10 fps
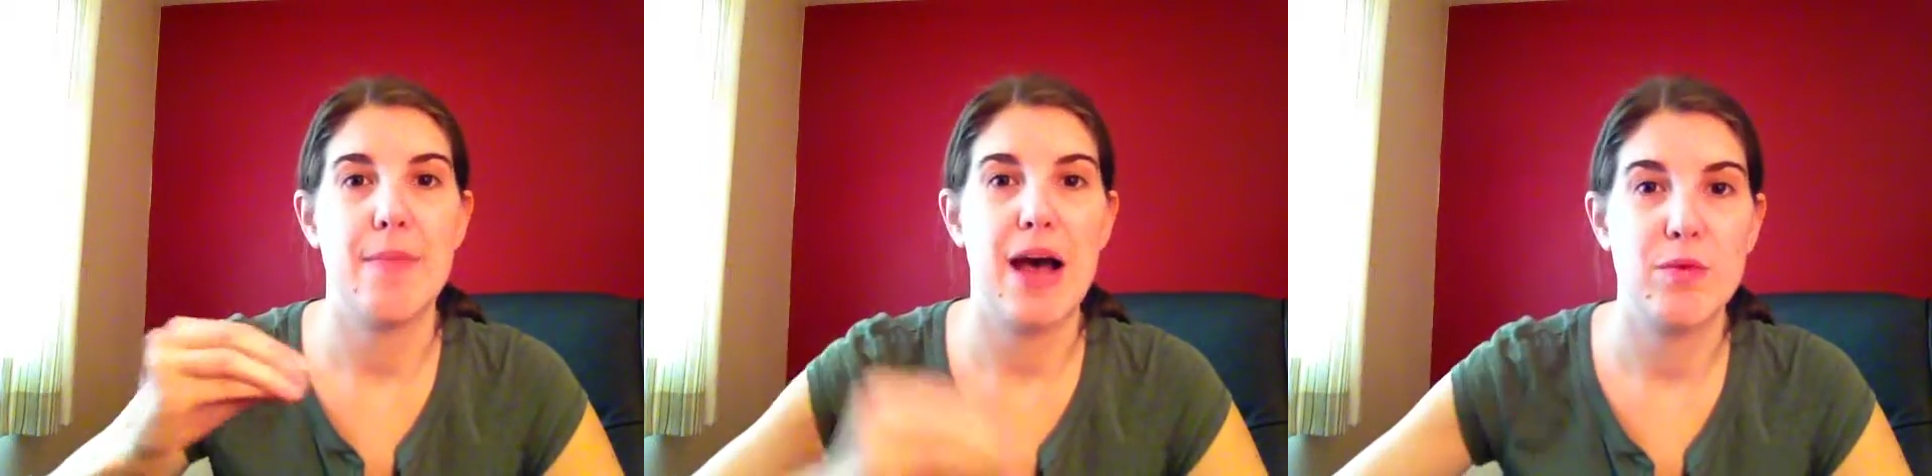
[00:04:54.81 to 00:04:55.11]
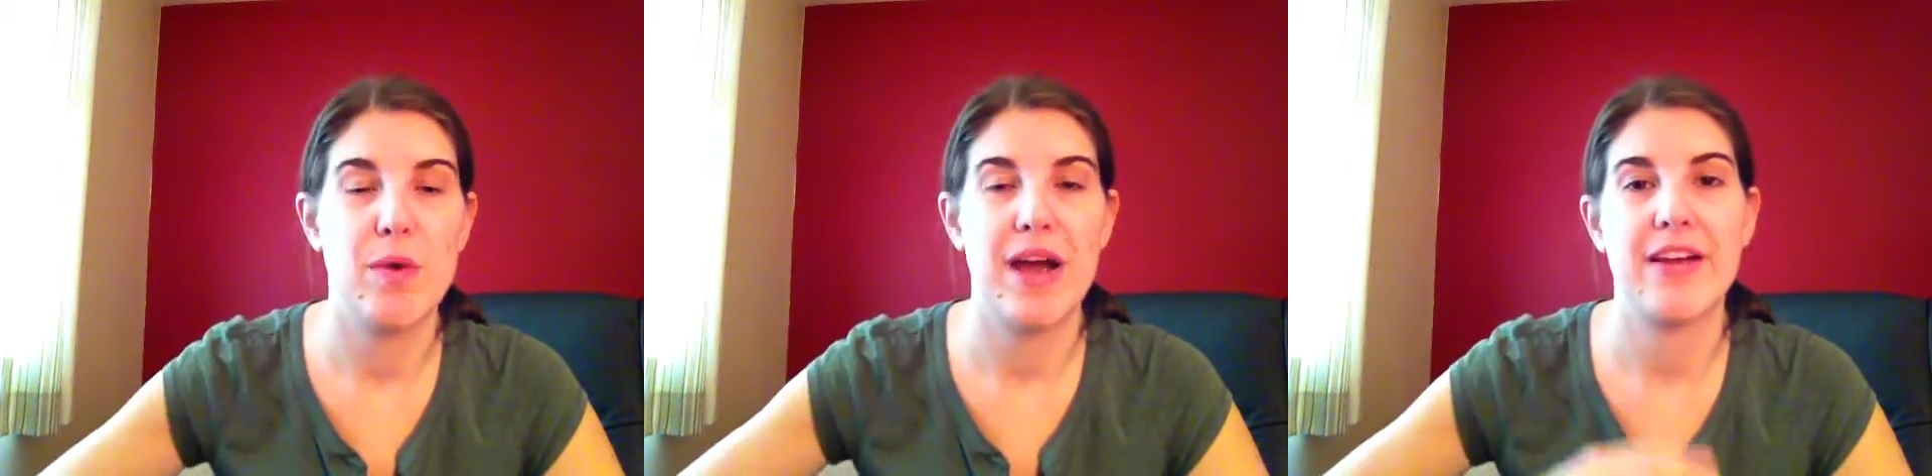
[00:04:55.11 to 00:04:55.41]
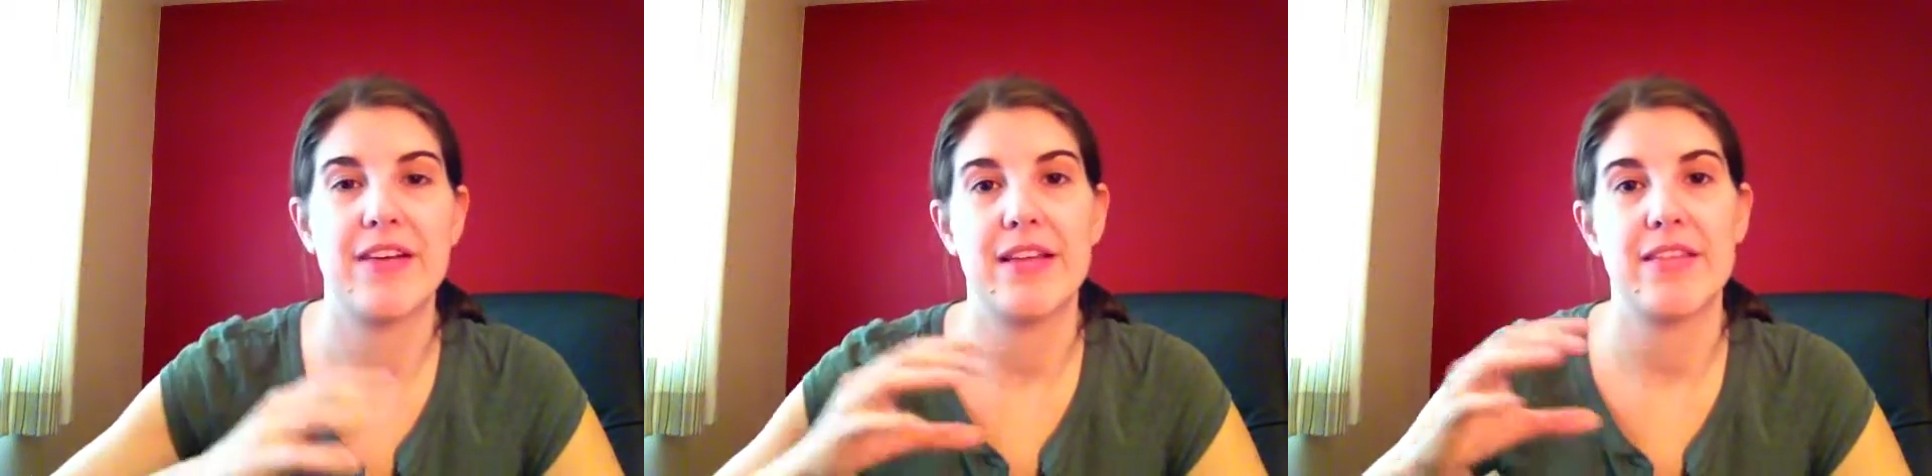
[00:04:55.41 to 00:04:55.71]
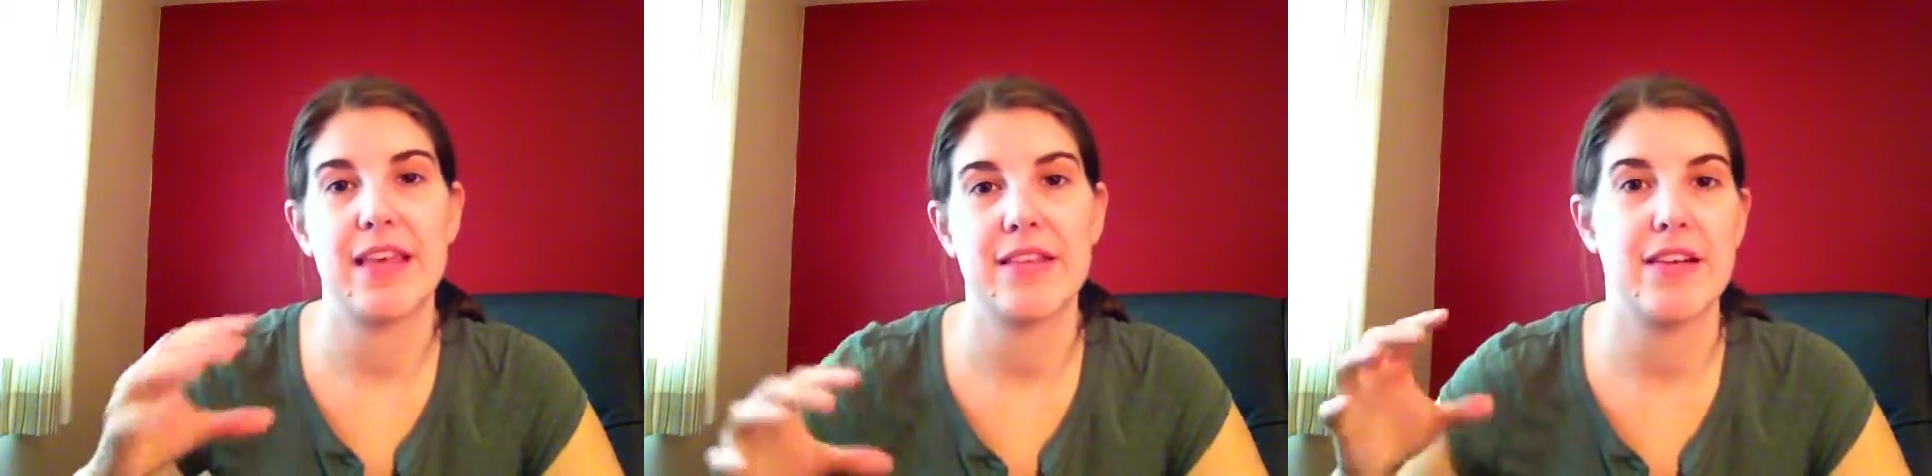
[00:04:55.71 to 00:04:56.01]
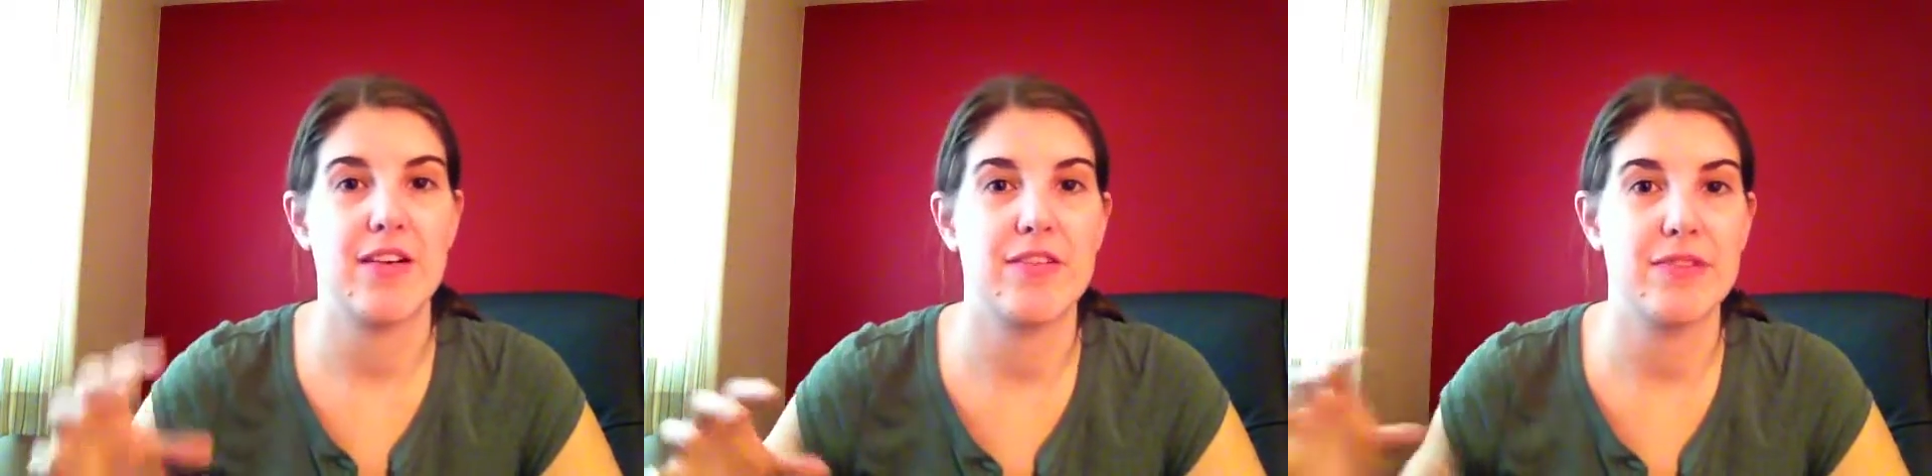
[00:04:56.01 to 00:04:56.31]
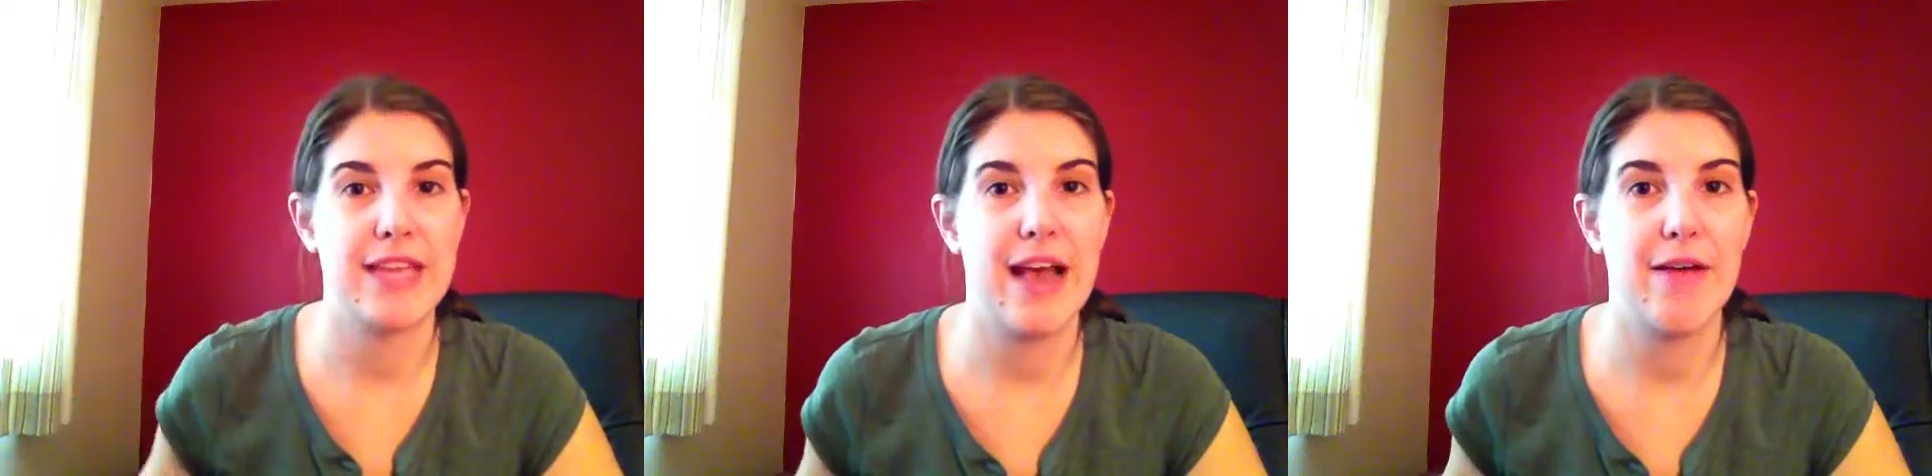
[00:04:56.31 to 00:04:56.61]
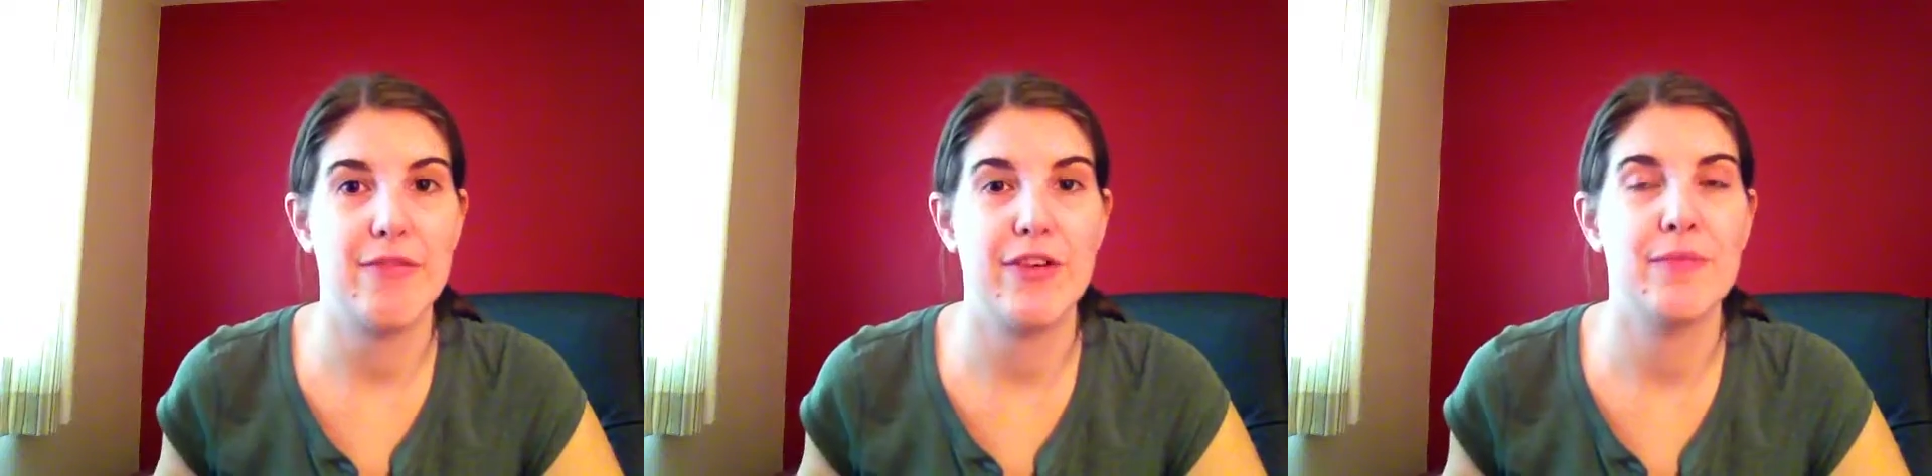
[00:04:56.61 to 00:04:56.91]
unwiring things that aren't really
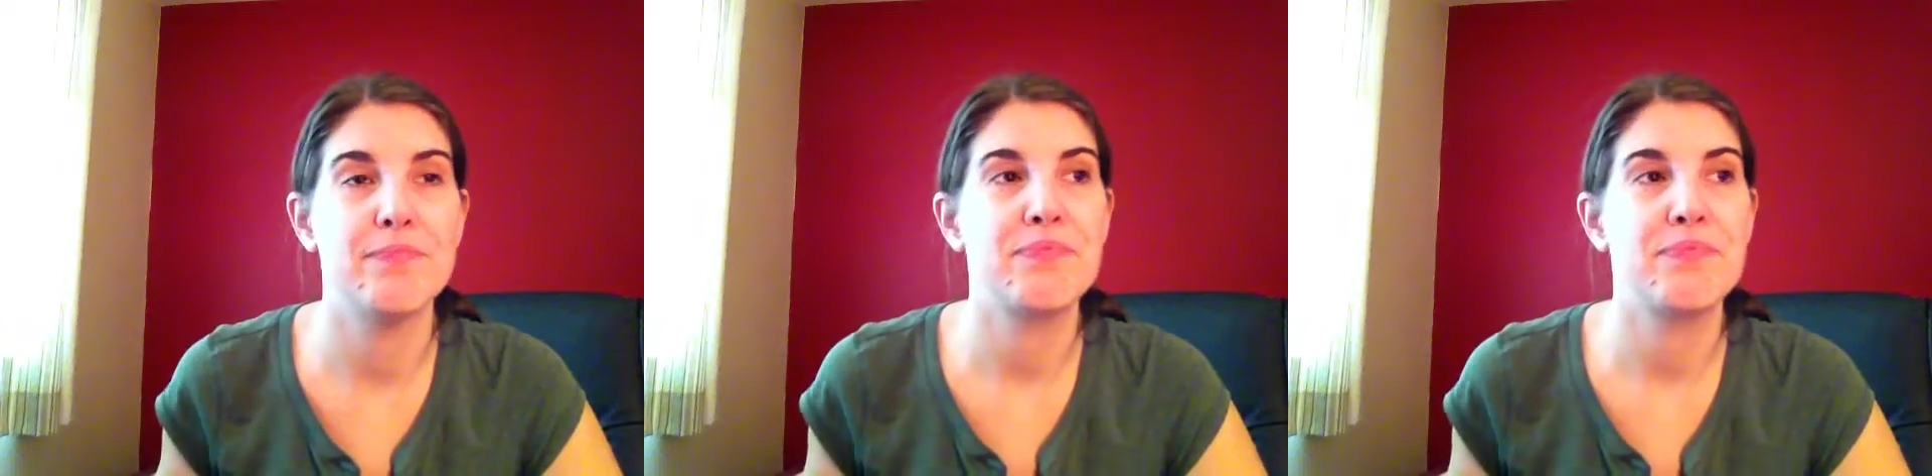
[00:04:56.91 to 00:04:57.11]
helpful.